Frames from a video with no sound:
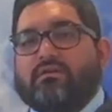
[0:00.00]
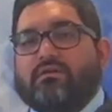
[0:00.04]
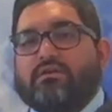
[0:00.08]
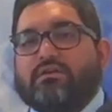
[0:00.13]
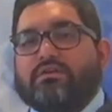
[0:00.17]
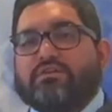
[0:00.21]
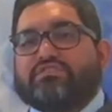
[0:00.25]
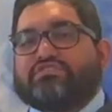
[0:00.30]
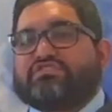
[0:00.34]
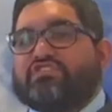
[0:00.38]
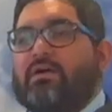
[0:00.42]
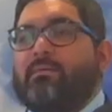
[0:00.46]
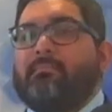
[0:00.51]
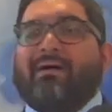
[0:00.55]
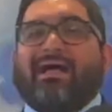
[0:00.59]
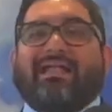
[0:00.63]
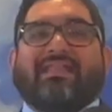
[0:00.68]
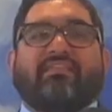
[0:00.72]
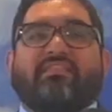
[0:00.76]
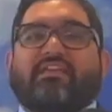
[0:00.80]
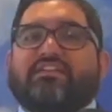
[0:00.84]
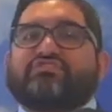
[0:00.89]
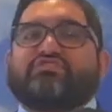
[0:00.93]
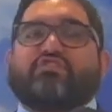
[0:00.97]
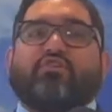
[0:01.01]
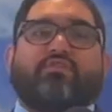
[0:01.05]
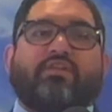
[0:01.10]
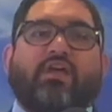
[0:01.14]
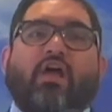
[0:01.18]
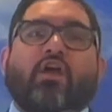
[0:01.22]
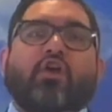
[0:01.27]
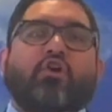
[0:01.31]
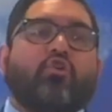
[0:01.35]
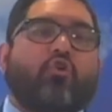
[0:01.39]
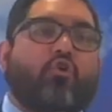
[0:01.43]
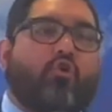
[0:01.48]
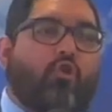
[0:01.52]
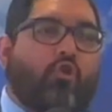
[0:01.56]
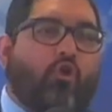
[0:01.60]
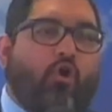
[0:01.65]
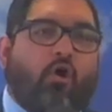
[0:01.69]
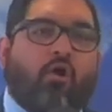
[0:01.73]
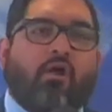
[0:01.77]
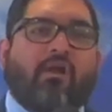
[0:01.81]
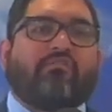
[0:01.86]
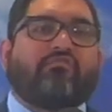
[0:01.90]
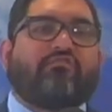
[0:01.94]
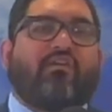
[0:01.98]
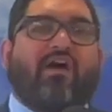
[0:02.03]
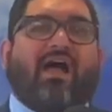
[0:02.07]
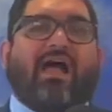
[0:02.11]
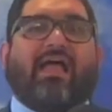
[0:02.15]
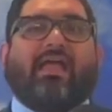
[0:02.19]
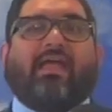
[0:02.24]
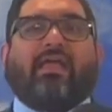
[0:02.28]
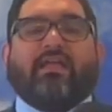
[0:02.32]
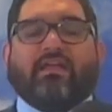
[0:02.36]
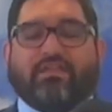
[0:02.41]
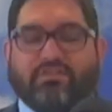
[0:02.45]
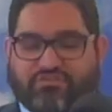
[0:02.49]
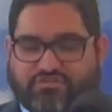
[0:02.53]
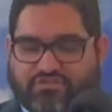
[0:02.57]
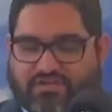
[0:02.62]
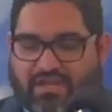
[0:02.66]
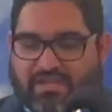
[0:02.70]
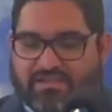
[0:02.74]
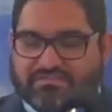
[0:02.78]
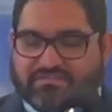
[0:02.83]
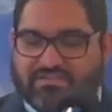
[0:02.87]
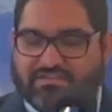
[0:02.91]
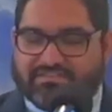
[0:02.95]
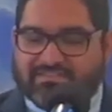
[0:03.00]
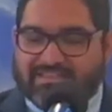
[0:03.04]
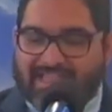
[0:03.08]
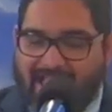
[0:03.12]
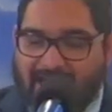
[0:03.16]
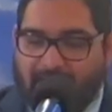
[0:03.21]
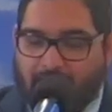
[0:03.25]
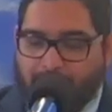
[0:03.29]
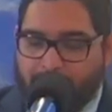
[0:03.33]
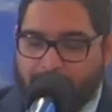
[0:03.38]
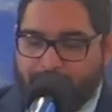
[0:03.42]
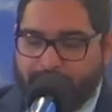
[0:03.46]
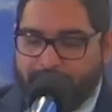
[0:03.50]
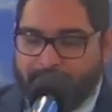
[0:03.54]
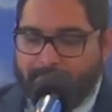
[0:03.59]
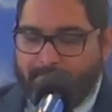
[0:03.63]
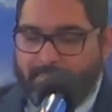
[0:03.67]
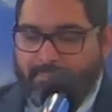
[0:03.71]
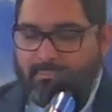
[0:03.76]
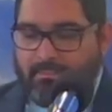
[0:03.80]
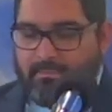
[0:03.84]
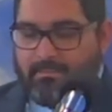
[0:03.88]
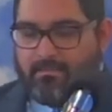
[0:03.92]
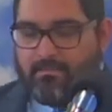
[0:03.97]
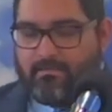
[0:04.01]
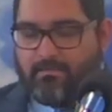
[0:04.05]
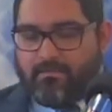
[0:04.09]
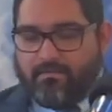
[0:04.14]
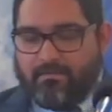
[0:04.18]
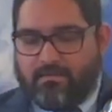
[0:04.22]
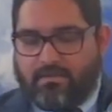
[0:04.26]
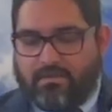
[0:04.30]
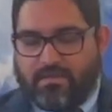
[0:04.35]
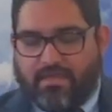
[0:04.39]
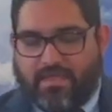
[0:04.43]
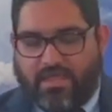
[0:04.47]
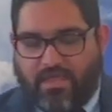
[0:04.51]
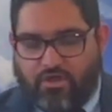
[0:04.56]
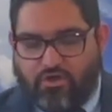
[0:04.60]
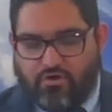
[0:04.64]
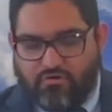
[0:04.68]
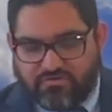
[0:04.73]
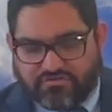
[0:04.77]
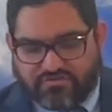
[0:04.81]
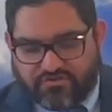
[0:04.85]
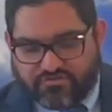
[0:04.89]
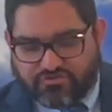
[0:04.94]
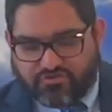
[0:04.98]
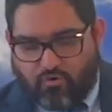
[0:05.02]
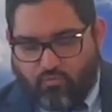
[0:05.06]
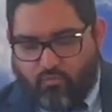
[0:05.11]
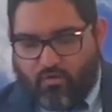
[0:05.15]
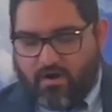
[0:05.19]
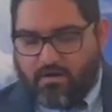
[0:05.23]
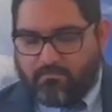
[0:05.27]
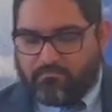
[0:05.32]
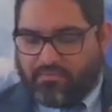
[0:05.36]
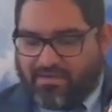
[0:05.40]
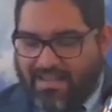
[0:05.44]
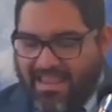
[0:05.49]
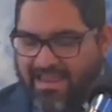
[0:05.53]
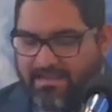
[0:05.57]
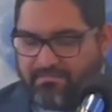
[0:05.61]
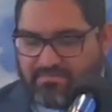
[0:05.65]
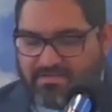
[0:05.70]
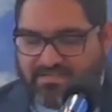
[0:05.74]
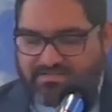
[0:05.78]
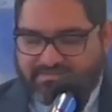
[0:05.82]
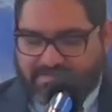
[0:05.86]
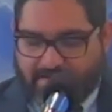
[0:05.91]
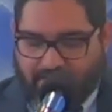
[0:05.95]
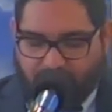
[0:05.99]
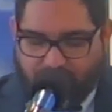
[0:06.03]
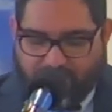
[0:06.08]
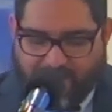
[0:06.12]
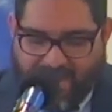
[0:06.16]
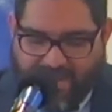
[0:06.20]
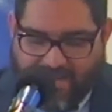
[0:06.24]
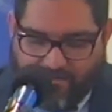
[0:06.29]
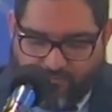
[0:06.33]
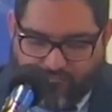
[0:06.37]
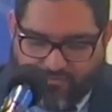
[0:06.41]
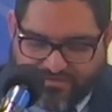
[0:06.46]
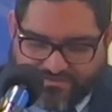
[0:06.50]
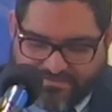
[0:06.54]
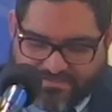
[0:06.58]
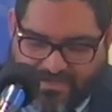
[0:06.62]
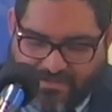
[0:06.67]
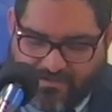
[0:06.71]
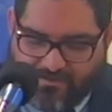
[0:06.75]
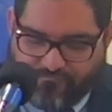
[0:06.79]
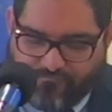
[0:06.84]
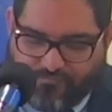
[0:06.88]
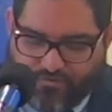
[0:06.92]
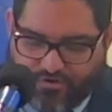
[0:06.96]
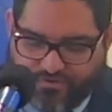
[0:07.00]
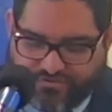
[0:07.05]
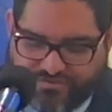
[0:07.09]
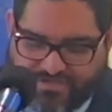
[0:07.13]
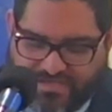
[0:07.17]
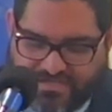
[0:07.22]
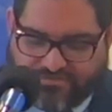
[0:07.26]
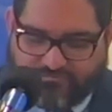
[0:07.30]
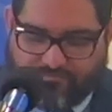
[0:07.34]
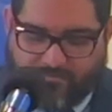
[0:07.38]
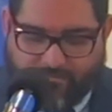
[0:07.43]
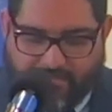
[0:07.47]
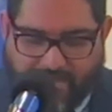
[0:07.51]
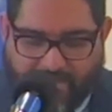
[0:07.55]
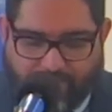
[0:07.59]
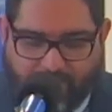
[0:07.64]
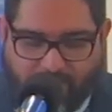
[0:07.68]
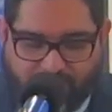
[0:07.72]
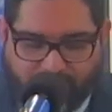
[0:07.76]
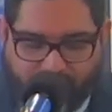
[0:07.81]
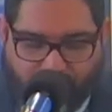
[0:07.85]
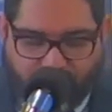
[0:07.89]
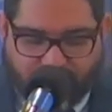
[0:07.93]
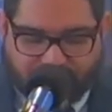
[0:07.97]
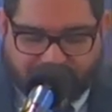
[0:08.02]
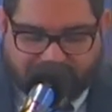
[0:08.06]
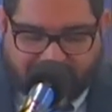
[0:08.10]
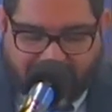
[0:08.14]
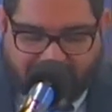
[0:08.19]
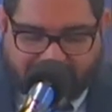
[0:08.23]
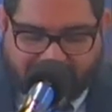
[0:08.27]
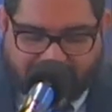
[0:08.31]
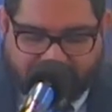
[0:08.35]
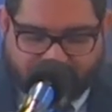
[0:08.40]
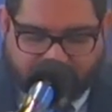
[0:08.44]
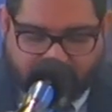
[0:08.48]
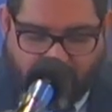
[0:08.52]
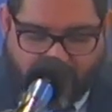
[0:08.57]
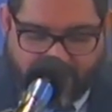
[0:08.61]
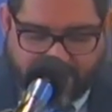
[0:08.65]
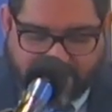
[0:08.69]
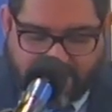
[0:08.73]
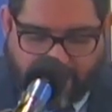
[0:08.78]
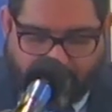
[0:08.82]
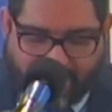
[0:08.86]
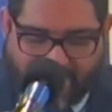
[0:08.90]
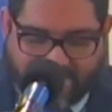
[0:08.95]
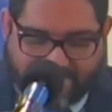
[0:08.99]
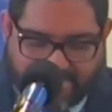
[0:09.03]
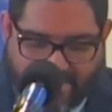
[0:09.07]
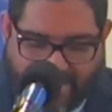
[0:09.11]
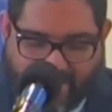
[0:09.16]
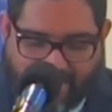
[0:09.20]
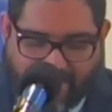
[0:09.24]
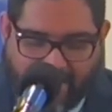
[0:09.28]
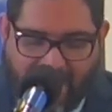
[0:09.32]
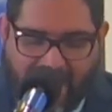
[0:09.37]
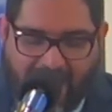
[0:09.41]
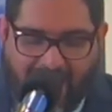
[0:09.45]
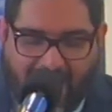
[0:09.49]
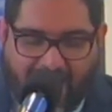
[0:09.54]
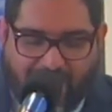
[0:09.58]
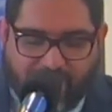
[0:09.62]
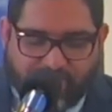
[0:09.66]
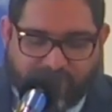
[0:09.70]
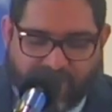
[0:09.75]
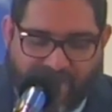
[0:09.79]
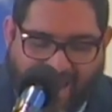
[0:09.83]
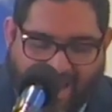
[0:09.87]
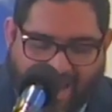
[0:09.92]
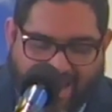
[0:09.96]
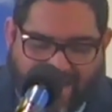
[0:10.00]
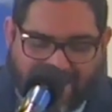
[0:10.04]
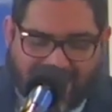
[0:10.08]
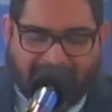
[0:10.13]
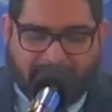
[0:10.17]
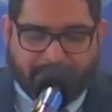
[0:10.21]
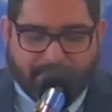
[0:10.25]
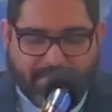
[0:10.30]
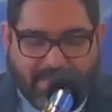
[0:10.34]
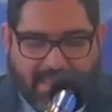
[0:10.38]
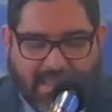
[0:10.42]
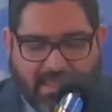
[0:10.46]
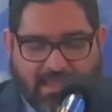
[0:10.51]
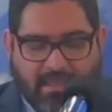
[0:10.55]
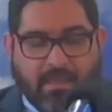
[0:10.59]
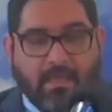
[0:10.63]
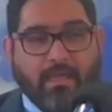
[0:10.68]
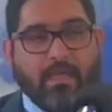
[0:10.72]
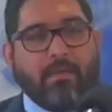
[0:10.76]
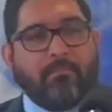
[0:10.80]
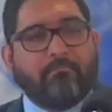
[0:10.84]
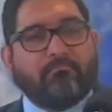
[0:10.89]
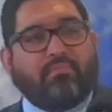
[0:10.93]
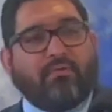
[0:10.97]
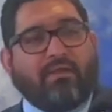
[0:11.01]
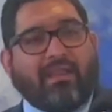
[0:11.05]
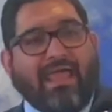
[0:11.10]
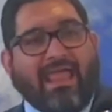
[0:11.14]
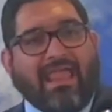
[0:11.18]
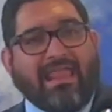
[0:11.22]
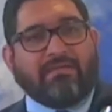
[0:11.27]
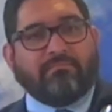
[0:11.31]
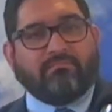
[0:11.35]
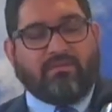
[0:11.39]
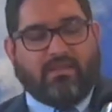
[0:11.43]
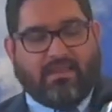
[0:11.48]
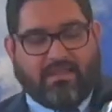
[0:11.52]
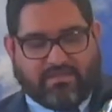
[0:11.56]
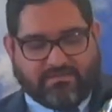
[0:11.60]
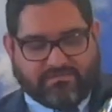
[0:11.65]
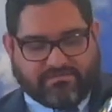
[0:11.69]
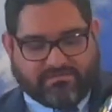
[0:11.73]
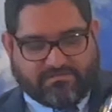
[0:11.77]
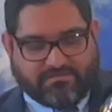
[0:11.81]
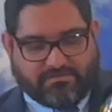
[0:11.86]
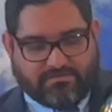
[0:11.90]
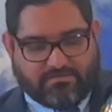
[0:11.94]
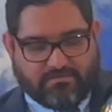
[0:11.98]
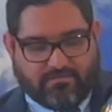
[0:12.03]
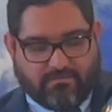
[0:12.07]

Somebody that's going to glorify Jesus. Now, he uses the word blameless here again, and we see it in verse 6. Remember, verse 6, it starts out by saying, if any be blameless.